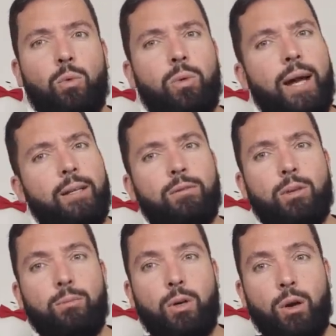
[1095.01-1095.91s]
writing
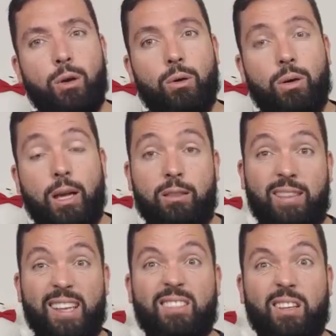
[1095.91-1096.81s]
some code and
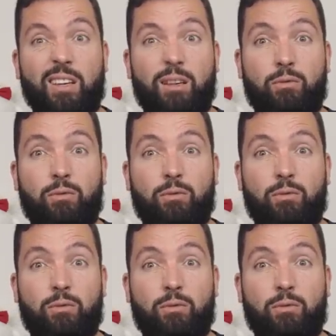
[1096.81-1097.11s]
testing it